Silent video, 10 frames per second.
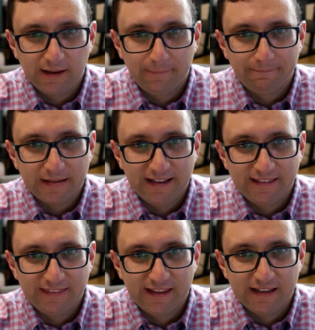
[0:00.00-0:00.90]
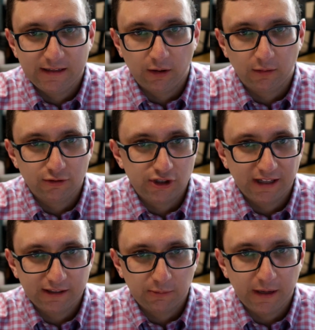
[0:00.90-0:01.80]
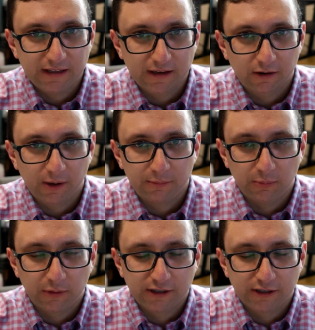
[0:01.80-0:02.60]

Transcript: and then gently waking her up.